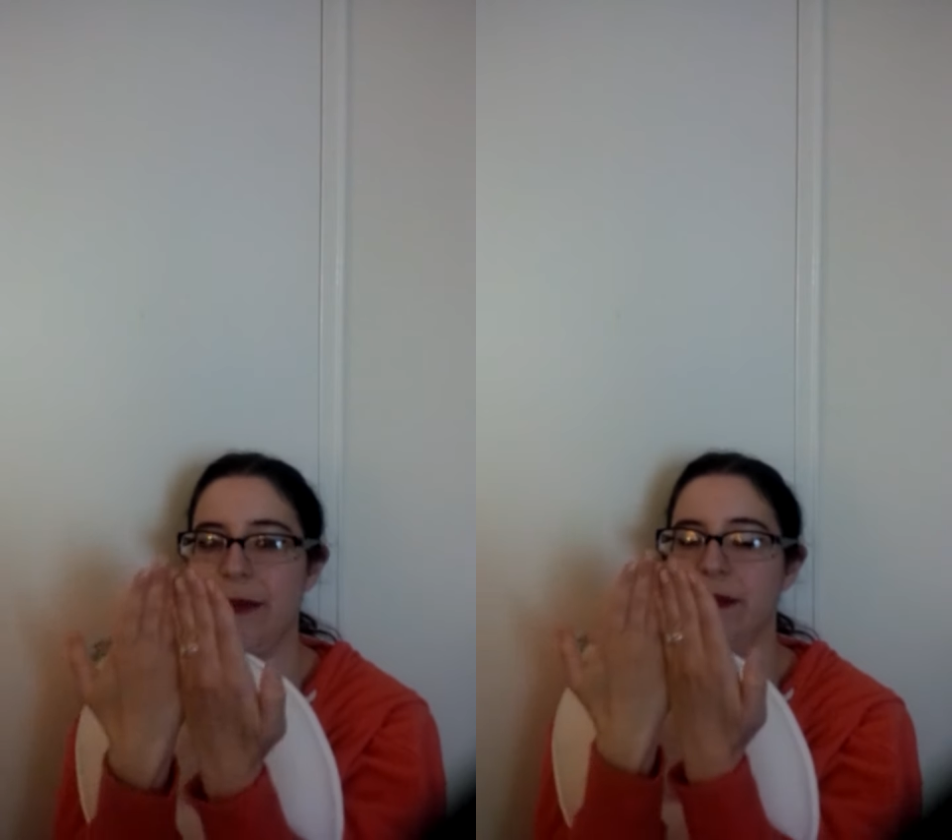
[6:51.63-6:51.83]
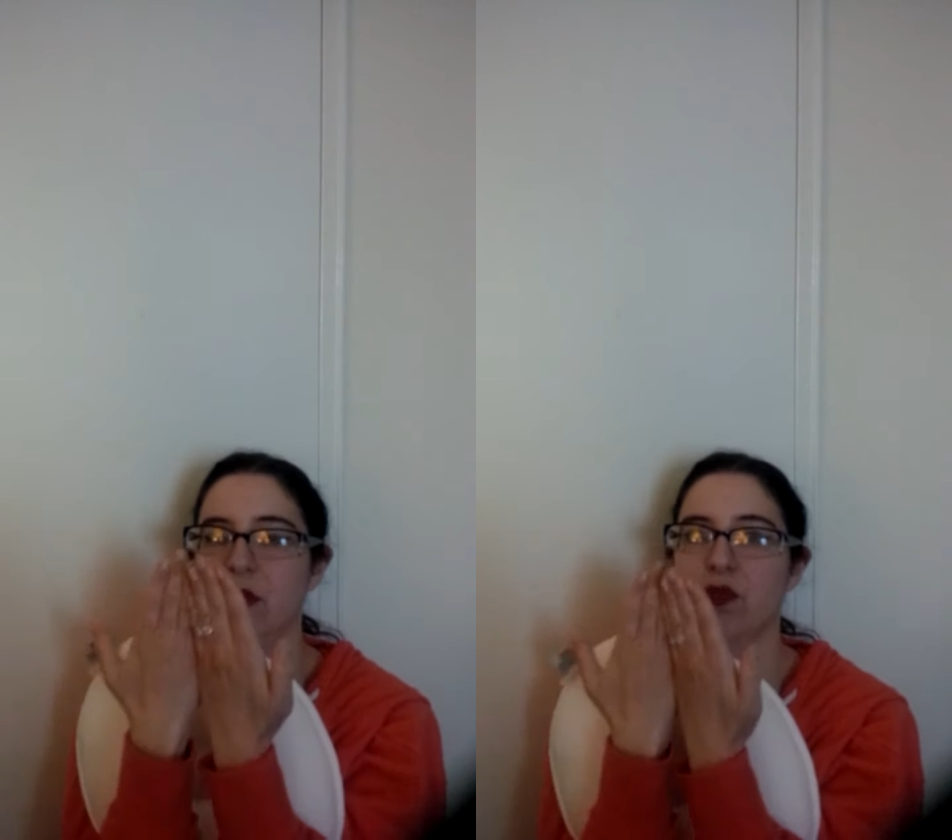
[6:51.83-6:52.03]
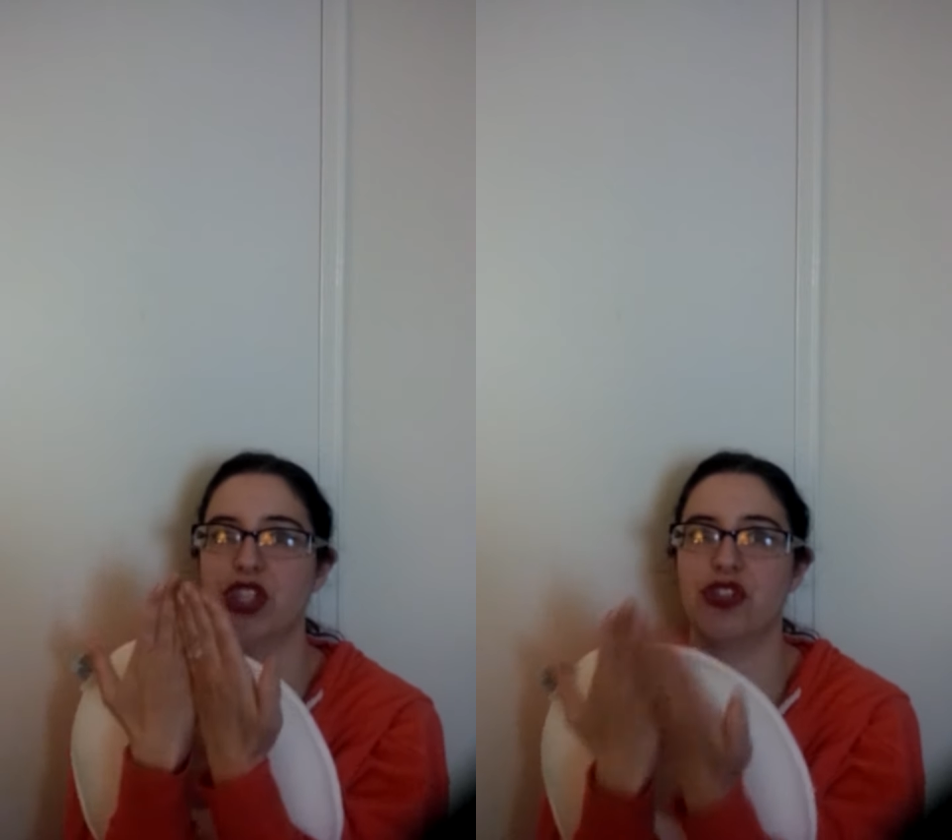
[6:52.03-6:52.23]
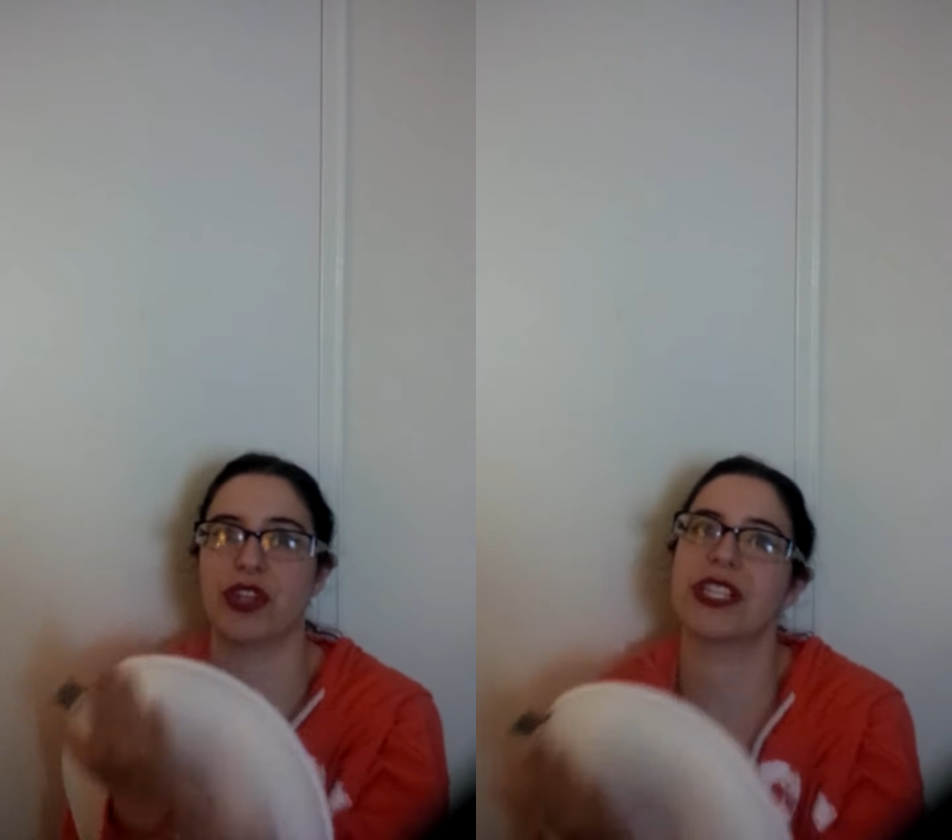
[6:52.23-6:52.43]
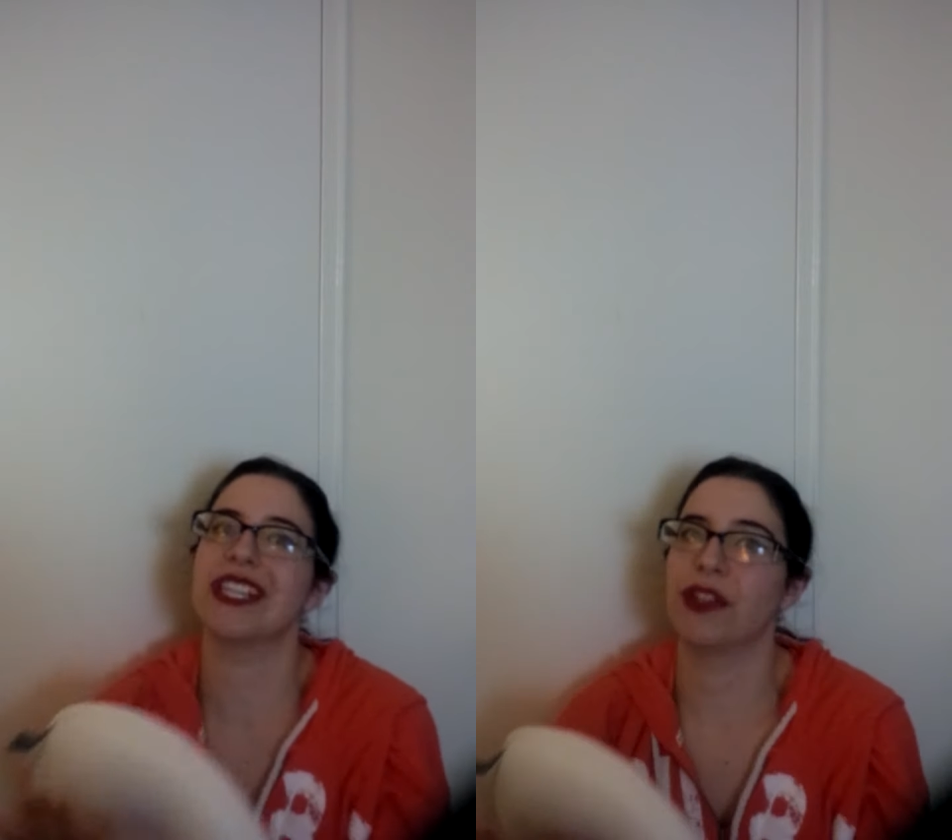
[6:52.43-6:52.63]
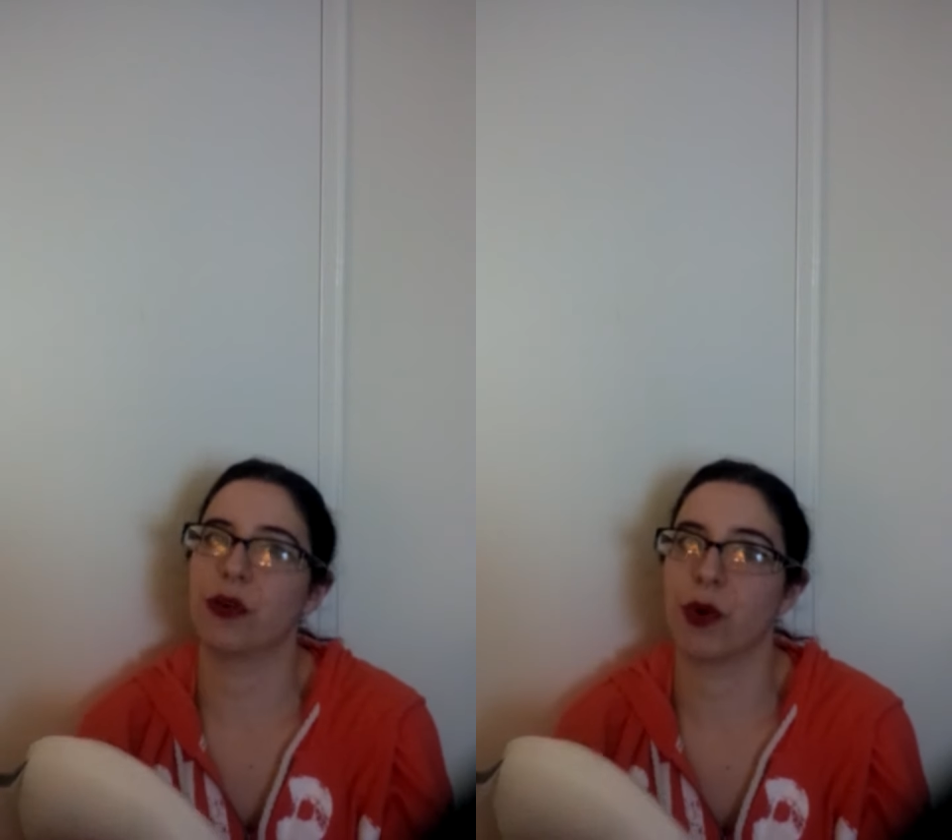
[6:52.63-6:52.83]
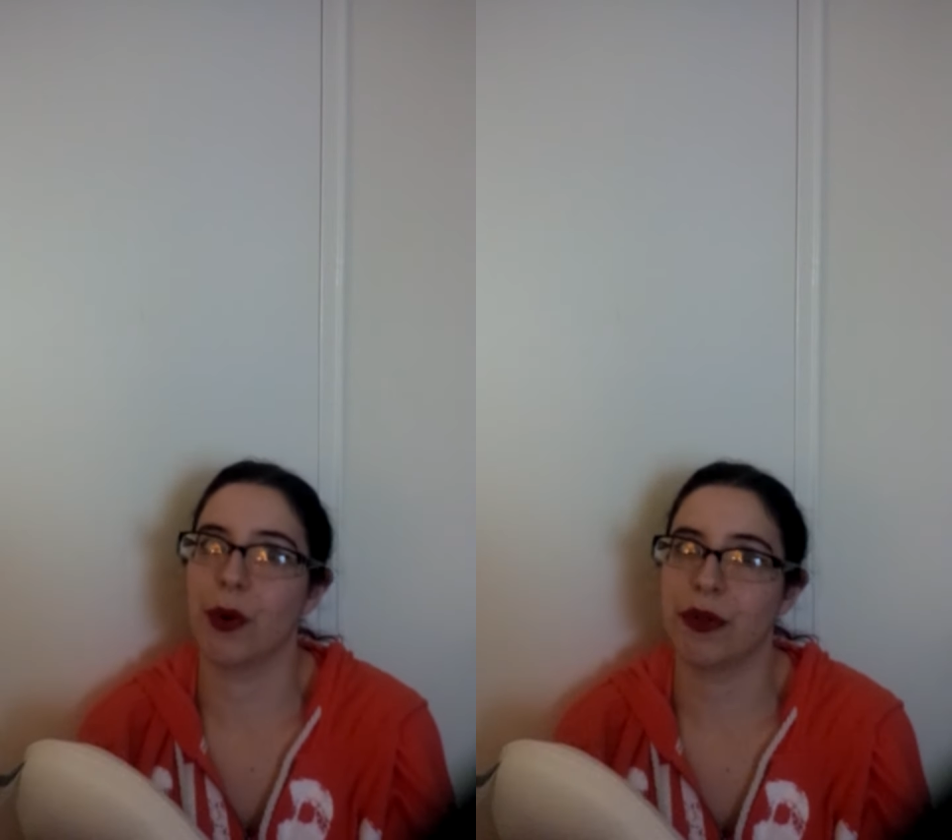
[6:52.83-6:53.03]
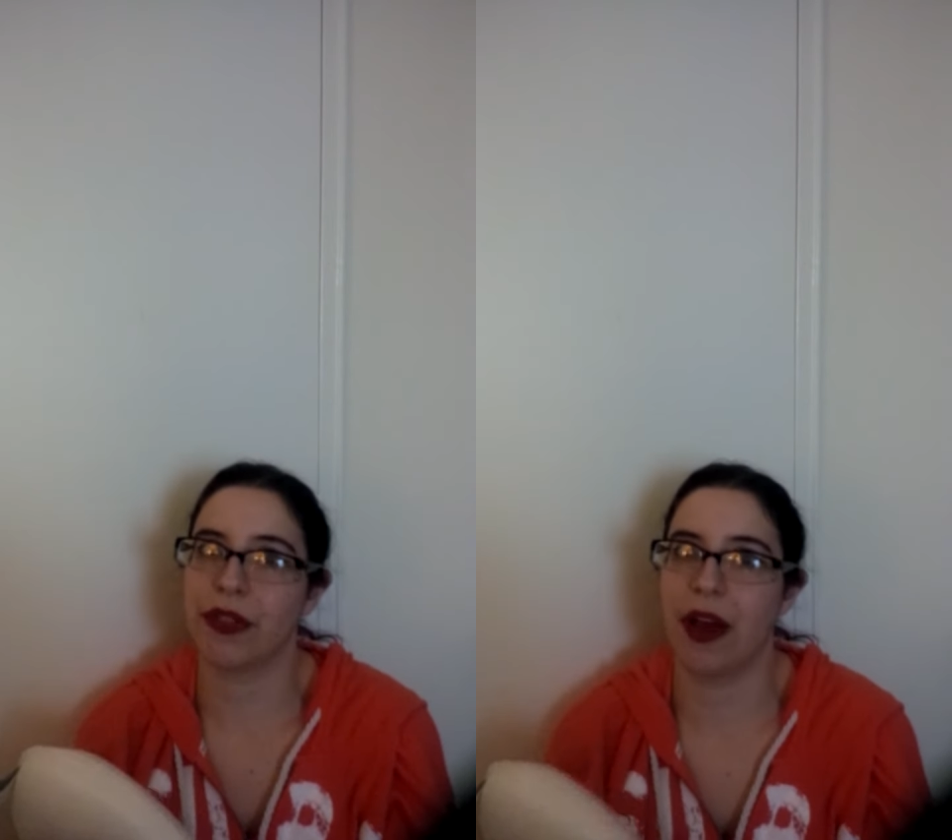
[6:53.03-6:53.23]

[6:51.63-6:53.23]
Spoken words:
keeps restricting the growth